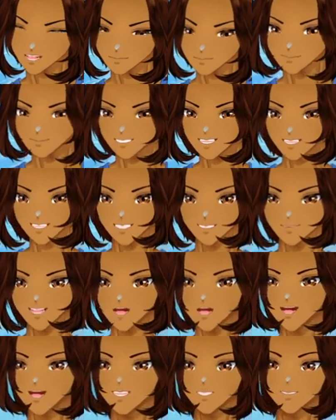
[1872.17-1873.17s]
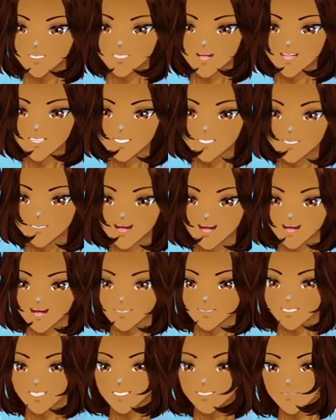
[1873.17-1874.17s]
Thank you. Okay, so thank you, Cross.
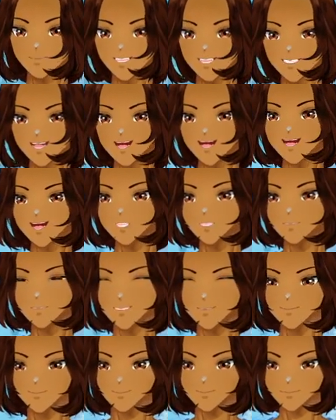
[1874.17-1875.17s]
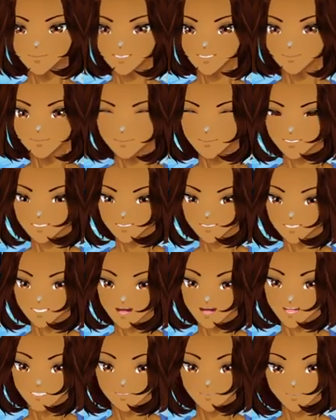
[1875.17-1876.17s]
Thank you, York. Thank you, everyone, so much for being here.
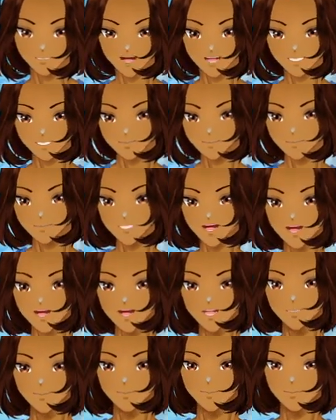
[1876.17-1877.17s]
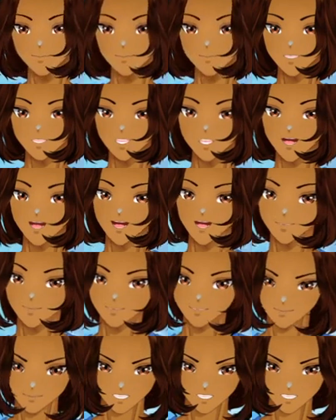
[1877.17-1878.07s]
Also, thank you guys for the hydration.